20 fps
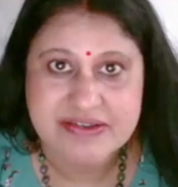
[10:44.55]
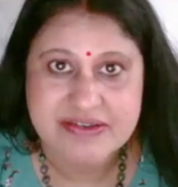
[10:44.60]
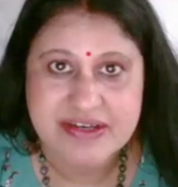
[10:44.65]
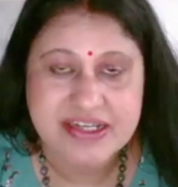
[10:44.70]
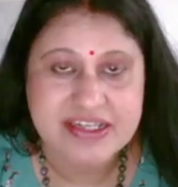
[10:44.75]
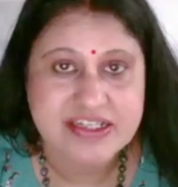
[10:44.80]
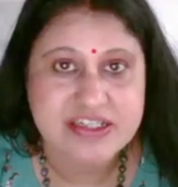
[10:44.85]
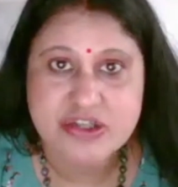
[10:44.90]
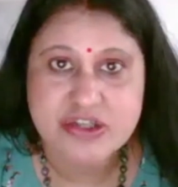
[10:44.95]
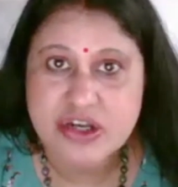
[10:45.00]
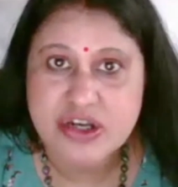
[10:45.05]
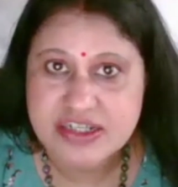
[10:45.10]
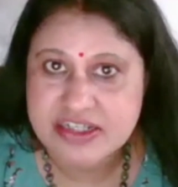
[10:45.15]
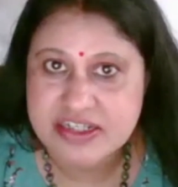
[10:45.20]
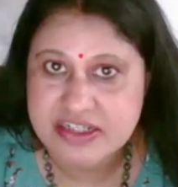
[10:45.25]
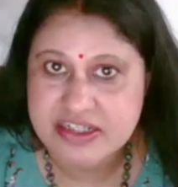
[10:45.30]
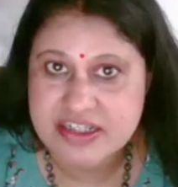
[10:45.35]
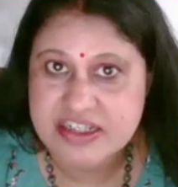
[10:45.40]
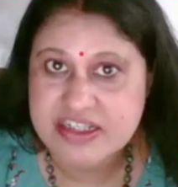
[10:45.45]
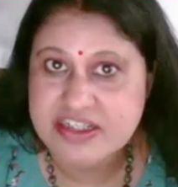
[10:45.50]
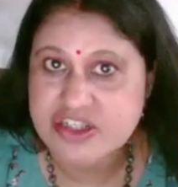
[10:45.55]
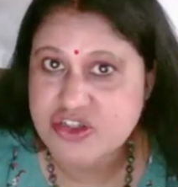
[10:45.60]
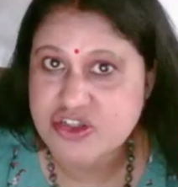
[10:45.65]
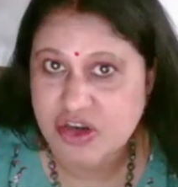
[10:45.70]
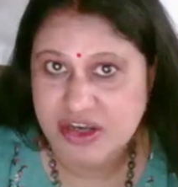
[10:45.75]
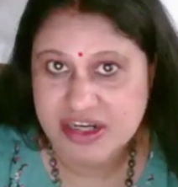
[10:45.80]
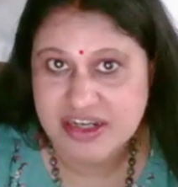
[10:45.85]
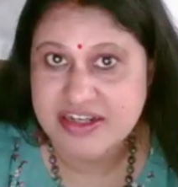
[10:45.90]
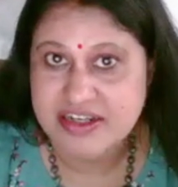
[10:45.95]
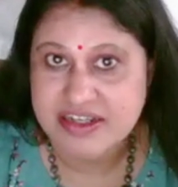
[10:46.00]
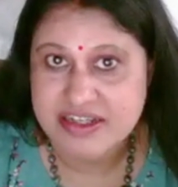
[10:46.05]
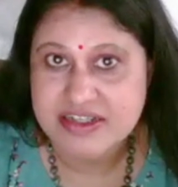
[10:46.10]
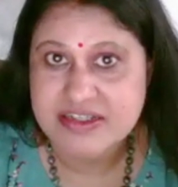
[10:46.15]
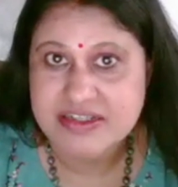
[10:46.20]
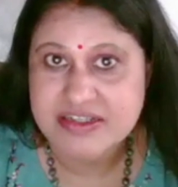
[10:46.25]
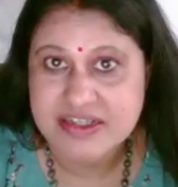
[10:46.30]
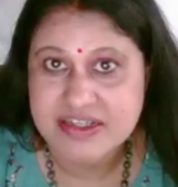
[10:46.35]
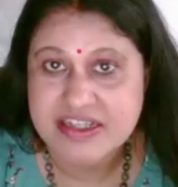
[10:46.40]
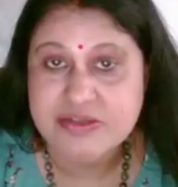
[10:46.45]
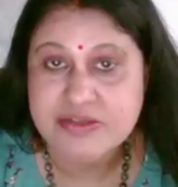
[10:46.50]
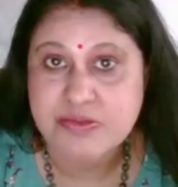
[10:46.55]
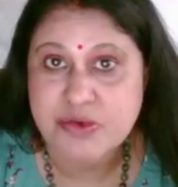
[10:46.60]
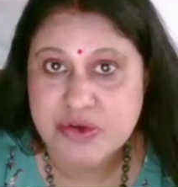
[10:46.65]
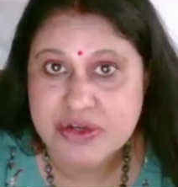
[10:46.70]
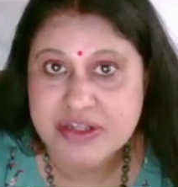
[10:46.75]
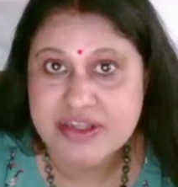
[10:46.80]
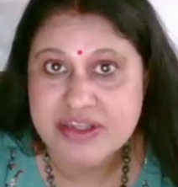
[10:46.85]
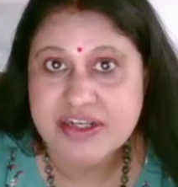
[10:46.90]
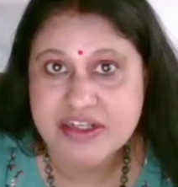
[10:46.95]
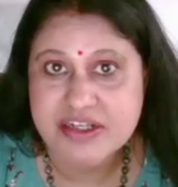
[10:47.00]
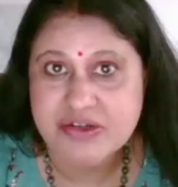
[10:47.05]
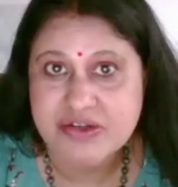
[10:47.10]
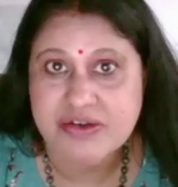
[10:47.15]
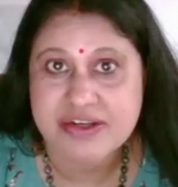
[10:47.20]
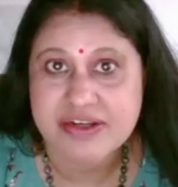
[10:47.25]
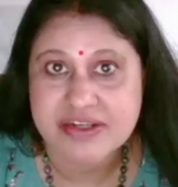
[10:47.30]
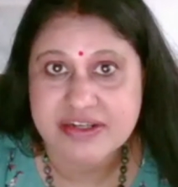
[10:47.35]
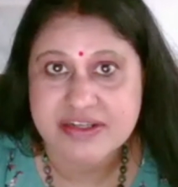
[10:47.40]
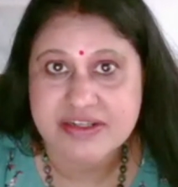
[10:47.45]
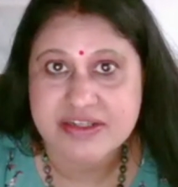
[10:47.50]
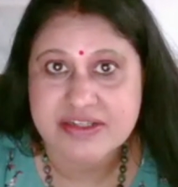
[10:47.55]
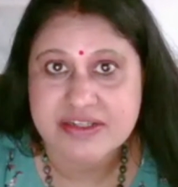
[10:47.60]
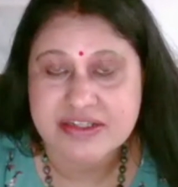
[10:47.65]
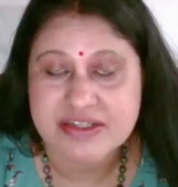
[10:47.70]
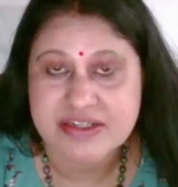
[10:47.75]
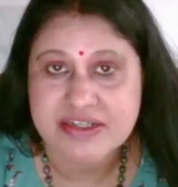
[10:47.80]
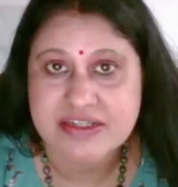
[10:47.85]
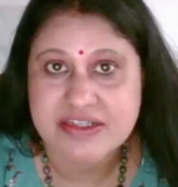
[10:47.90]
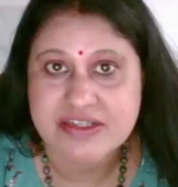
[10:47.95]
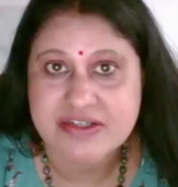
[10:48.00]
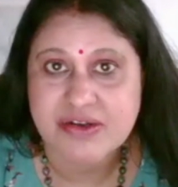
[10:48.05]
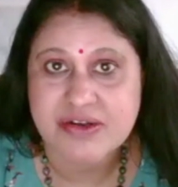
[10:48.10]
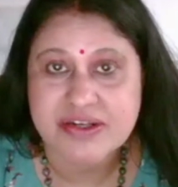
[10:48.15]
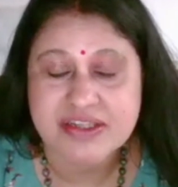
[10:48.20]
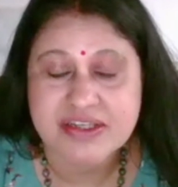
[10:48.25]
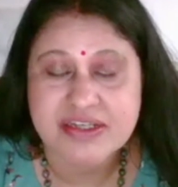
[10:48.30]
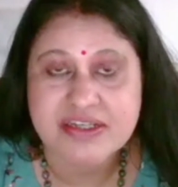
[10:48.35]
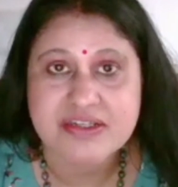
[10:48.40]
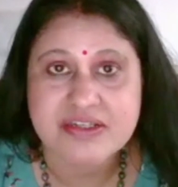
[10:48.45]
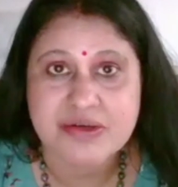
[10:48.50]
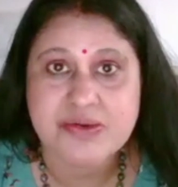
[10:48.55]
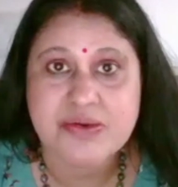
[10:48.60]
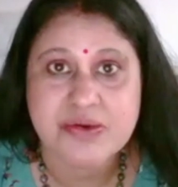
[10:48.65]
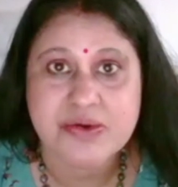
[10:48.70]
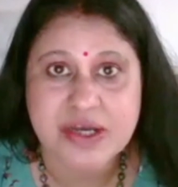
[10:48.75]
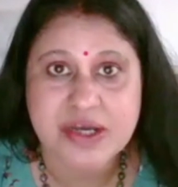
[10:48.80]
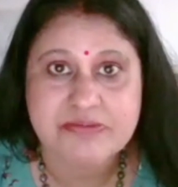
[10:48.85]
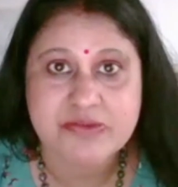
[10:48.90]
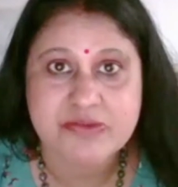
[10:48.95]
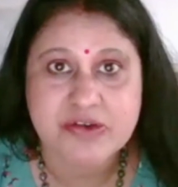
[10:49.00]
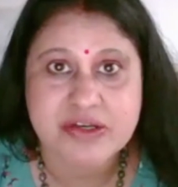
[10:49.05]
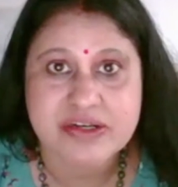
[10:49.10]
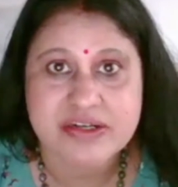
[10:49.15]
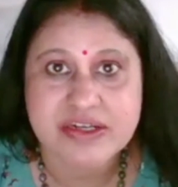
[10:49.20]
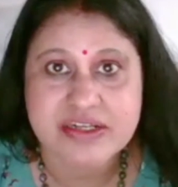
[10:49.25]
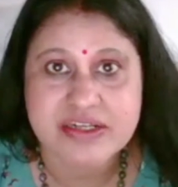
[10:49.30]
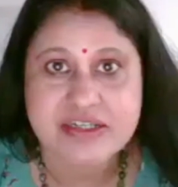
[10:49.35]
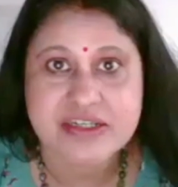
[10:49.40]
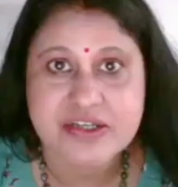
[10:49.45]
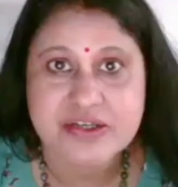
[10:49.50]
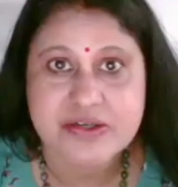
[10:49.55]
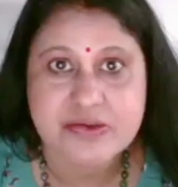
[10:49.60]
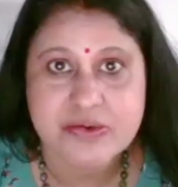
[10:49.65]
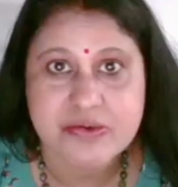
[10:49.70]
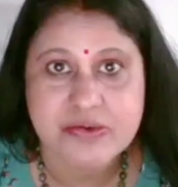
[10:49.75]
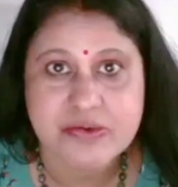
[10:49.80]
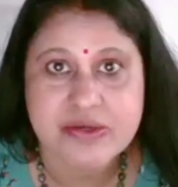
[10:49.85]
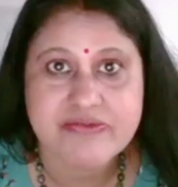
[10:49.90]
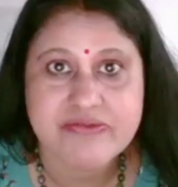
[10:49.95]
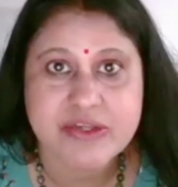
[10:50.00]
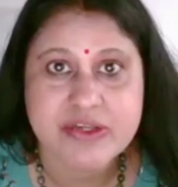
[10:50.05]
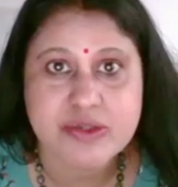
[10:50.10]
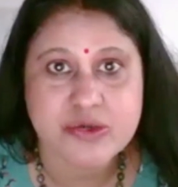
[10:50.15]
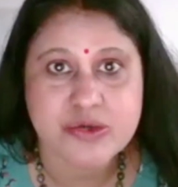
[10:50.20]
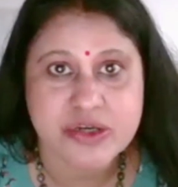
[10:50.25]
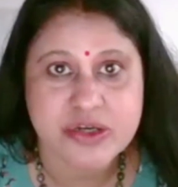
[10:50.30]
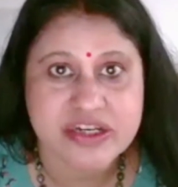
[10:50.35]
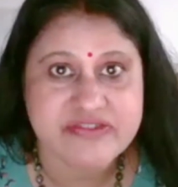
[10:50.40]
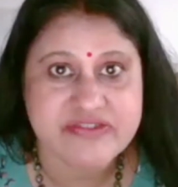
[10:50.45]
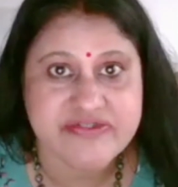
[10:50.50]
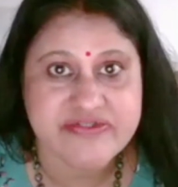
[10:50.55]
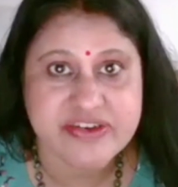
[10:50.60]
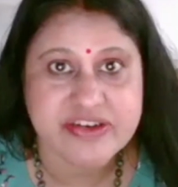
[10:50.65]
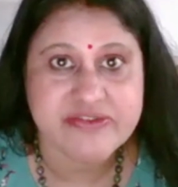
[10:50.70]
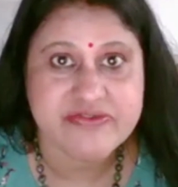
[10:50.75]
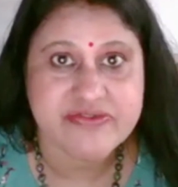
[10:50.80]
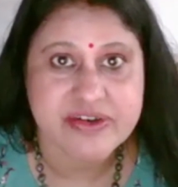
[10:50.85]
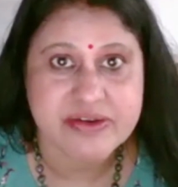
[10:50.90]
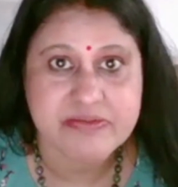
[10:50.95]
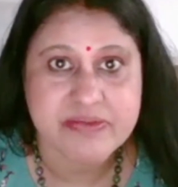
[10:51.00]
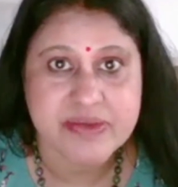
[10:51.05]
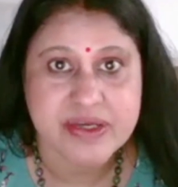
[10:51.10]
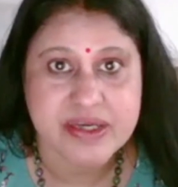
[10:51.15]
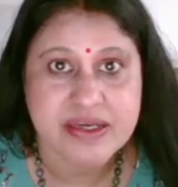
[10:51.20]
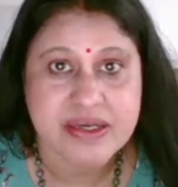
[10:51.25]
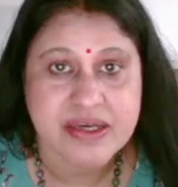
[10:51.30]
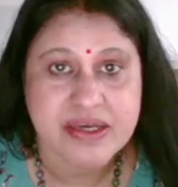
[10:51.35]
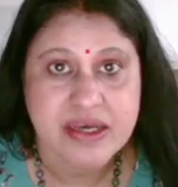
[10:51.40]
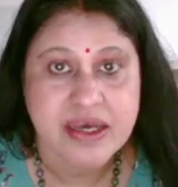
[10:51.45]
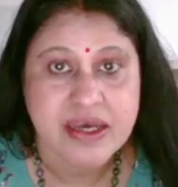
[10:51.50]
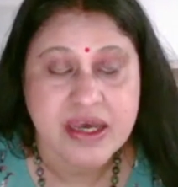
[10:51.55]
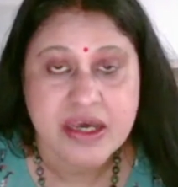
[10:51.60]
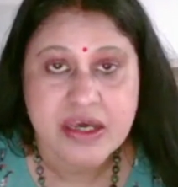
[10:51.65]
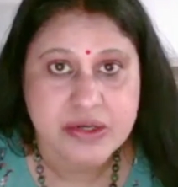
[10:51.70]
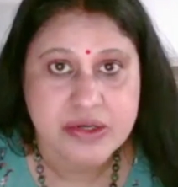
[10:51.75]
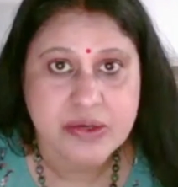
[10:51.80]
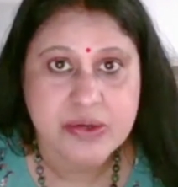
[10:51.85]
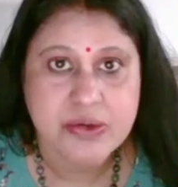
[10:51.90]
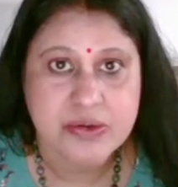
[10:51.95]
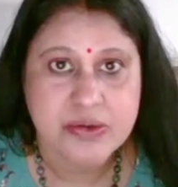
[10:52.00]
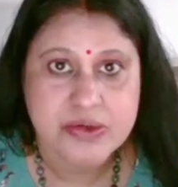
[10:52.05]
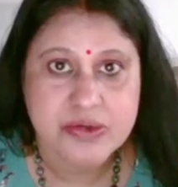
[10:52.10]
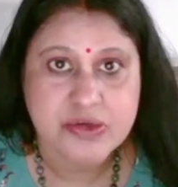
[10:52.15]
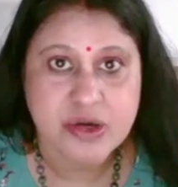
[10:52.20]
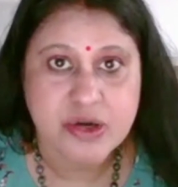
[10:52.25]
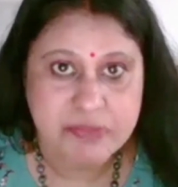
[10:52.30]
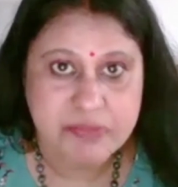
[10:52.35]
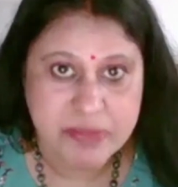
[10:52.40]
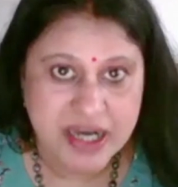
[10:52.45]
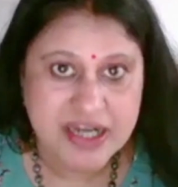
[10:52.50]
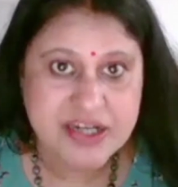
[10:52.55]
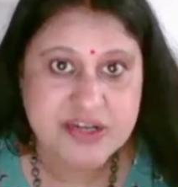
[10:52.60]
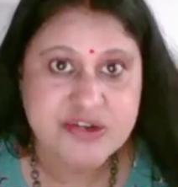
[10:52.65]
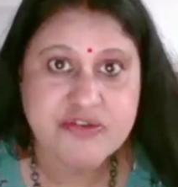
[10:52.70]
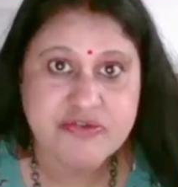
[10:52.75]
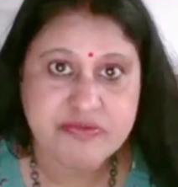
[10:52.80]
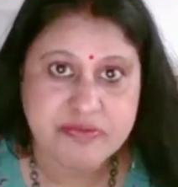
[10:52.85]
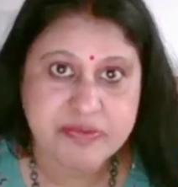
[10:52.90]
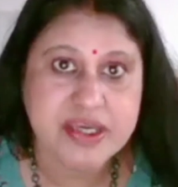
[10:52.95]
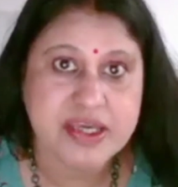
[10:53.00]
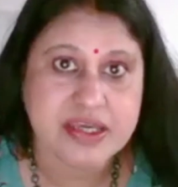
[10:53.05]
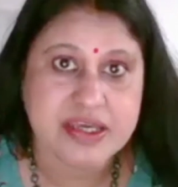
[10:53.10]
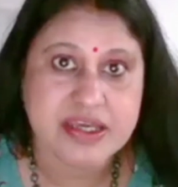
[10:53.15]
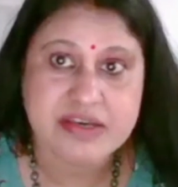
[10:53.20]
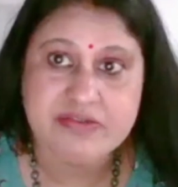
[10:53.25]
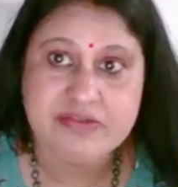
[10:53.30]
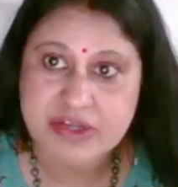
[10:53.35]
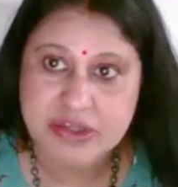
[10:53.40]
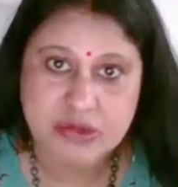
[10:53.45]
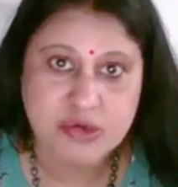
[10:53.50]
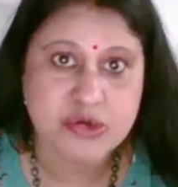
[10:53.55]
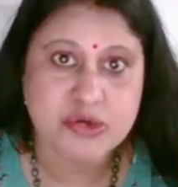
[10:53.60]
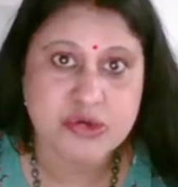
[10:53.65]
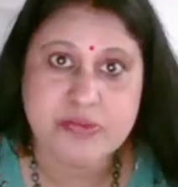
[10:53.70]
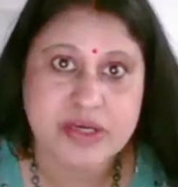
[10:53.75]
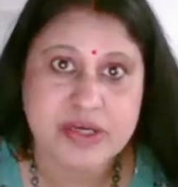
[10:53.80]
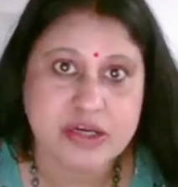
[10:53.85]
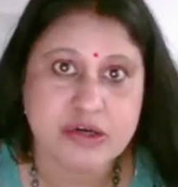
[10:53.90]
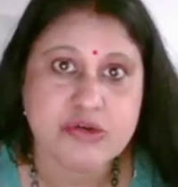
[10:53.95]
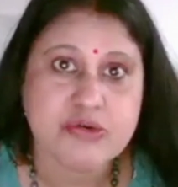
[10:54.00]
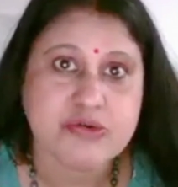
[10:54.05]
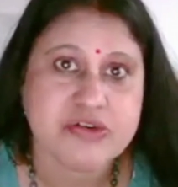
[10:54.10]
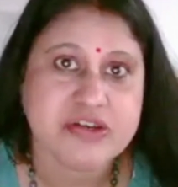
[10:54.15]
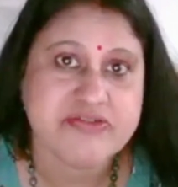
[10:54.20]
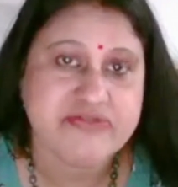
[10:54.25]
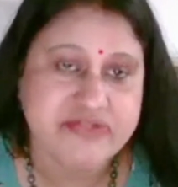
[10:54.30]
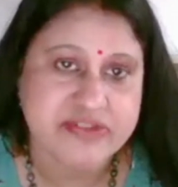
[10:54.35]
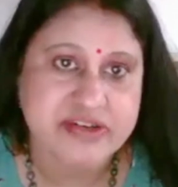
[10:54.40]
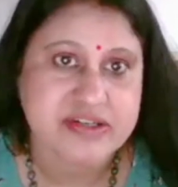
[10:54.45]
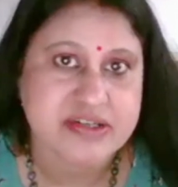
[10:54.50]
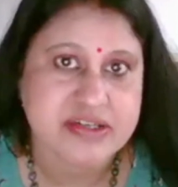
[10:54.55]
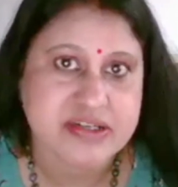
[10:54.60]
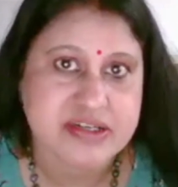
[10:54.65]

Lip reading: It's not just tolerance; it's more than tolerance. It's not that, oh, I'm tolerating you even though you're different from me. No, you're part of me, even though you may look different.